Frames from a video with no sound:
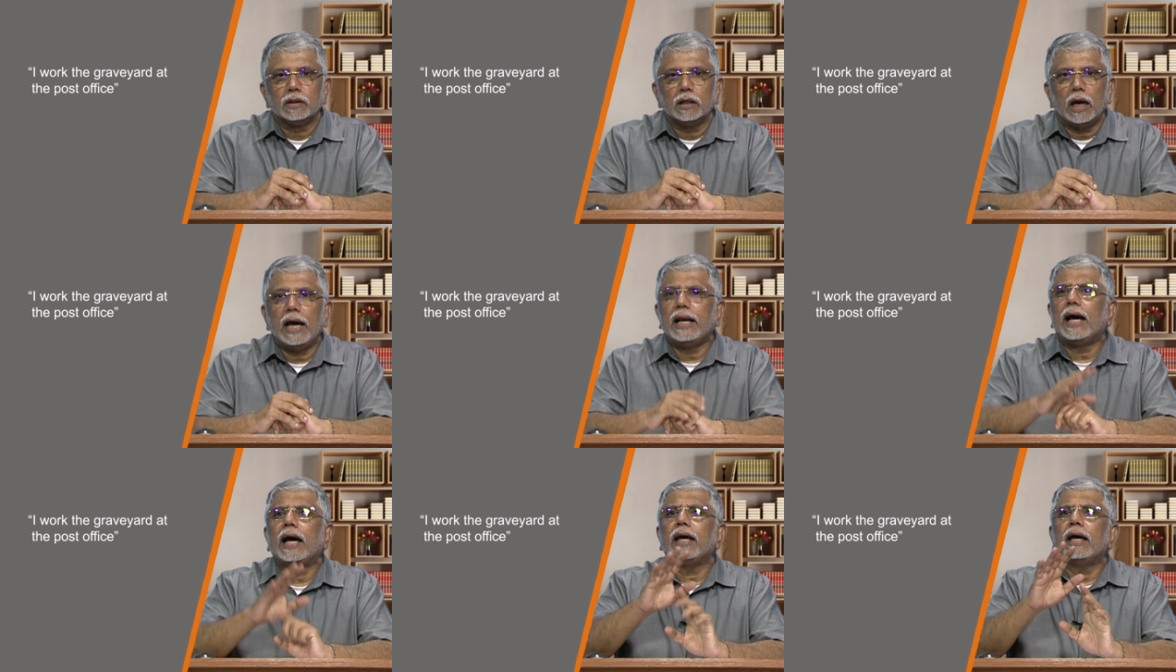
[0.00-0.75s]
and
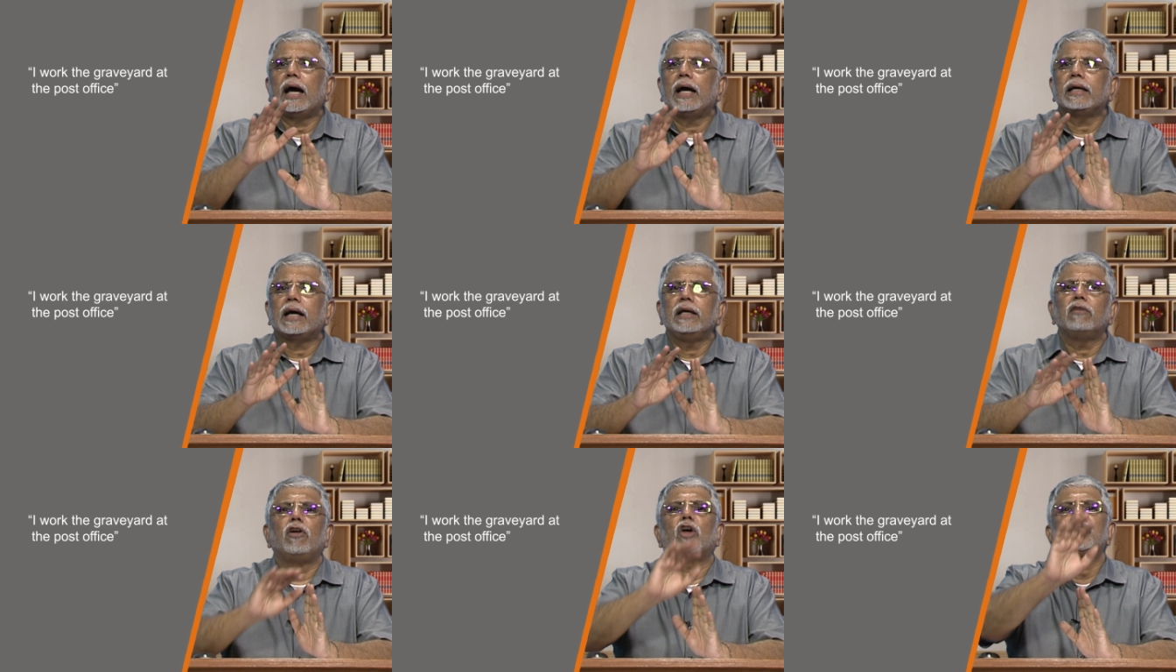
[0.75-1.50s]
I, I kind
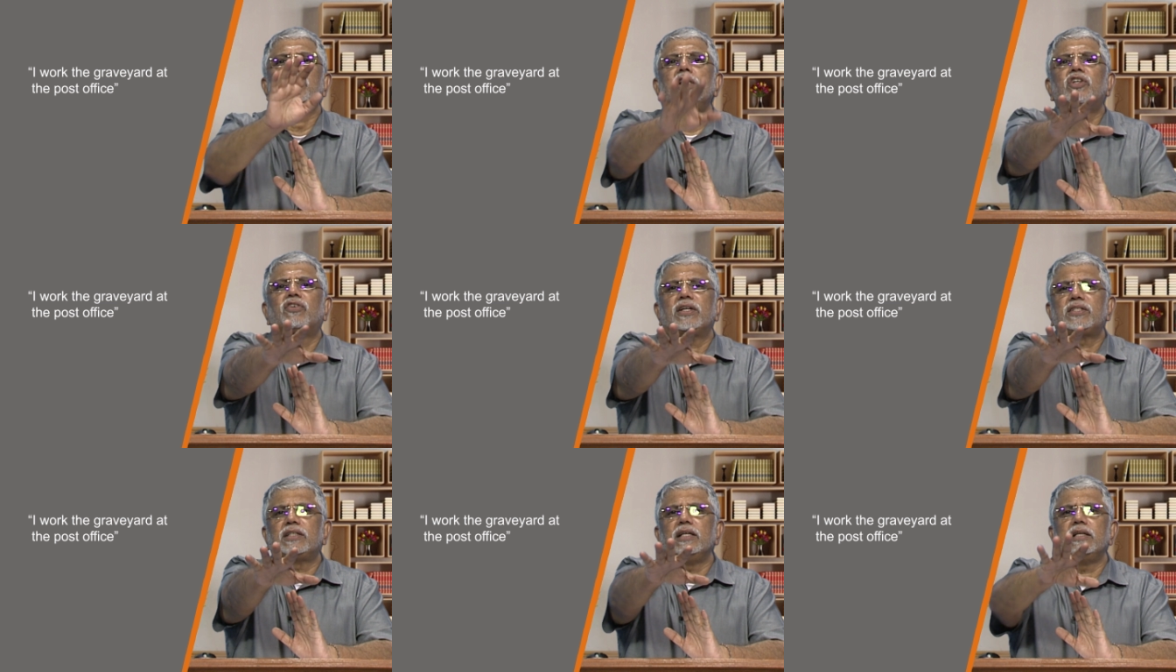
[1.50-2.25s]
of lost
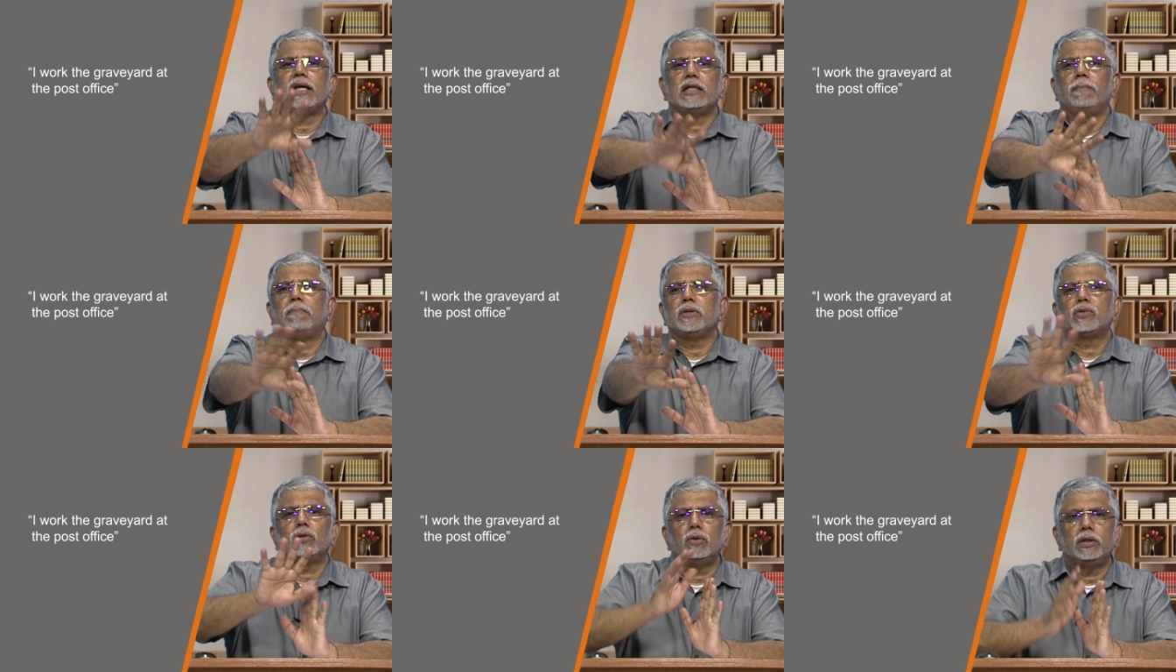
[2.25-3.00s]
interest in that
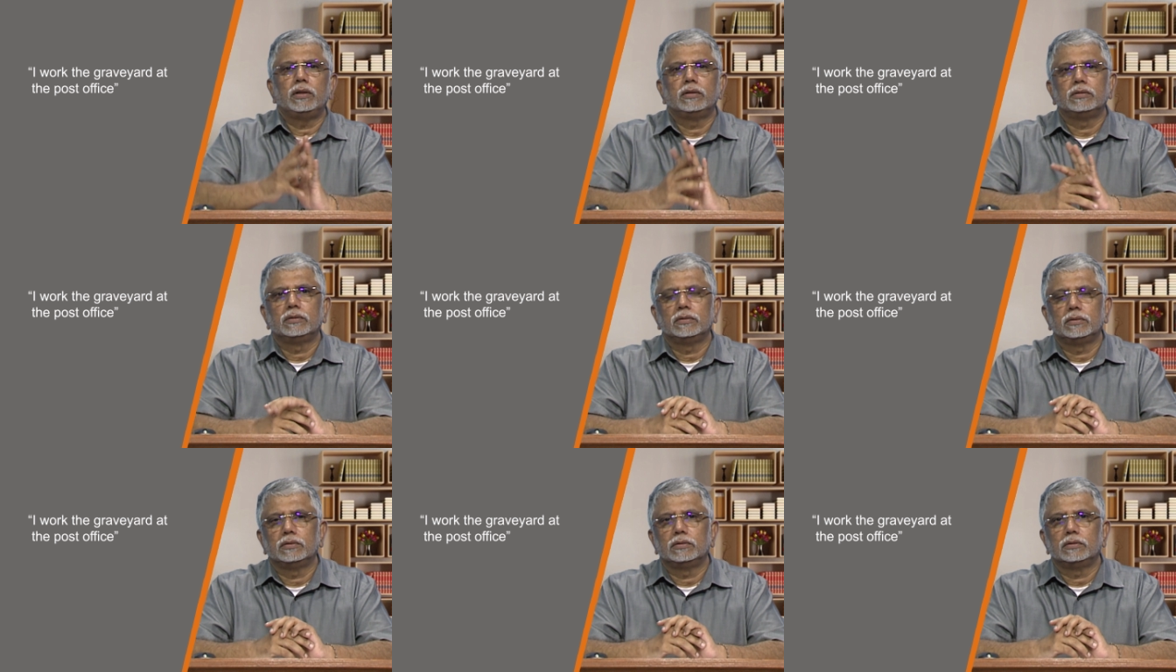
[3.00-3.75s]
episode,
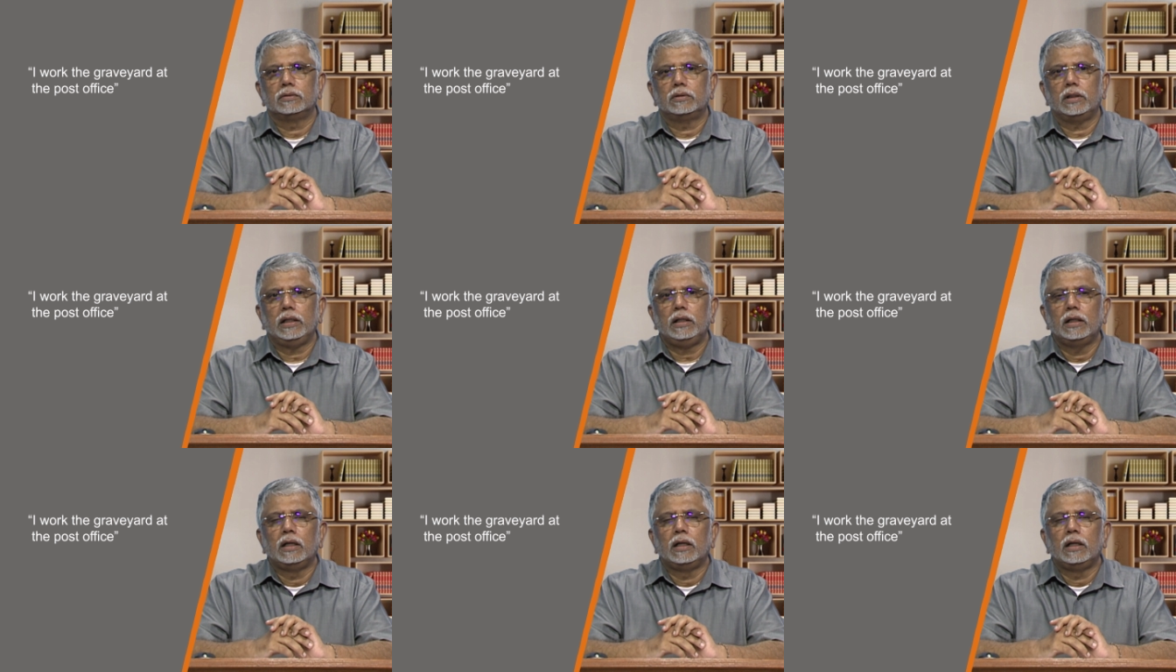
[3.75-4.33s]
right?